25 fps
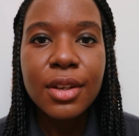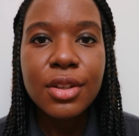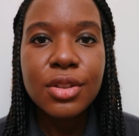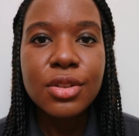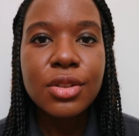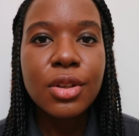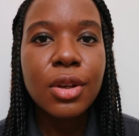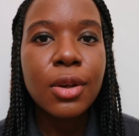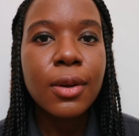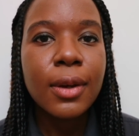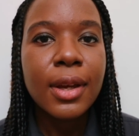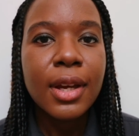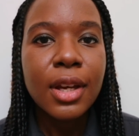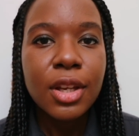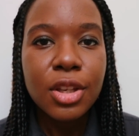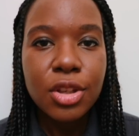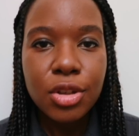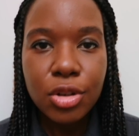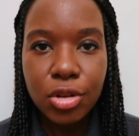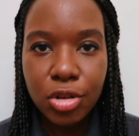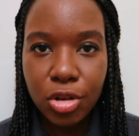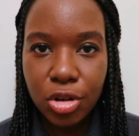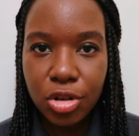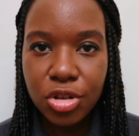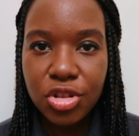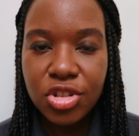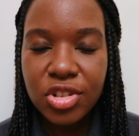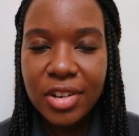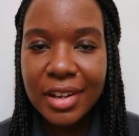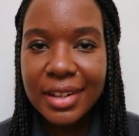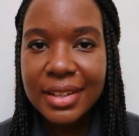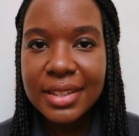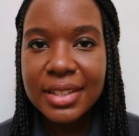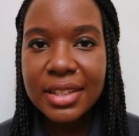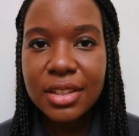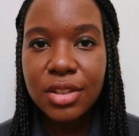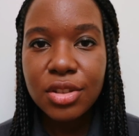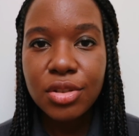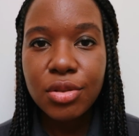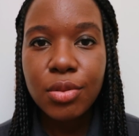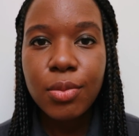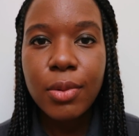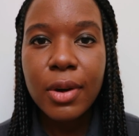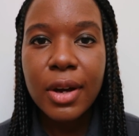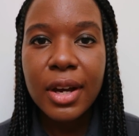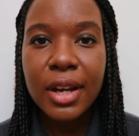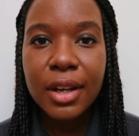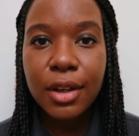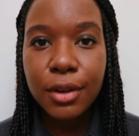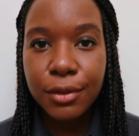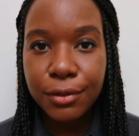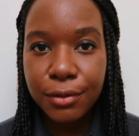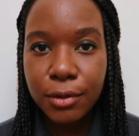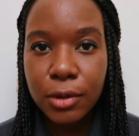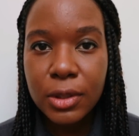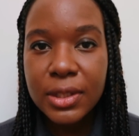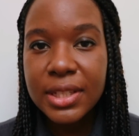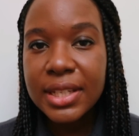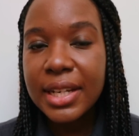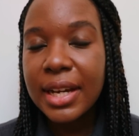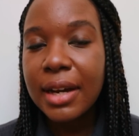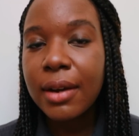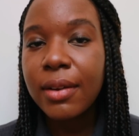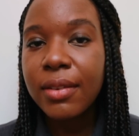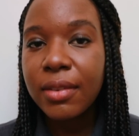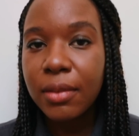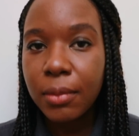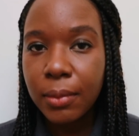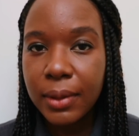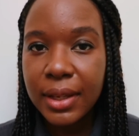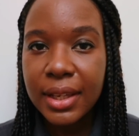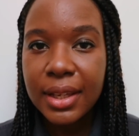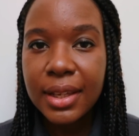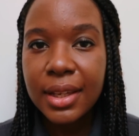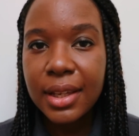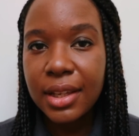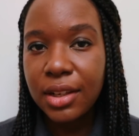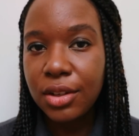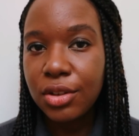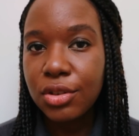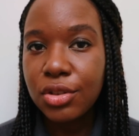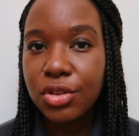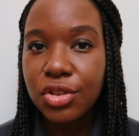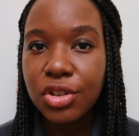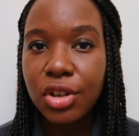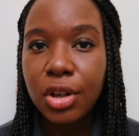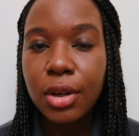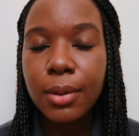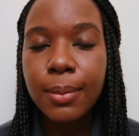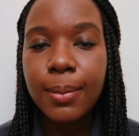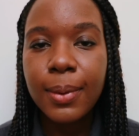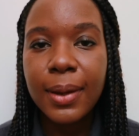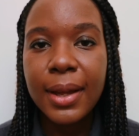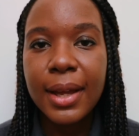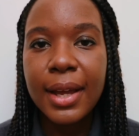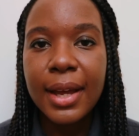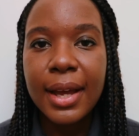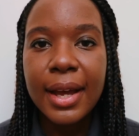So you're contracted to work 40 hours a week in your job.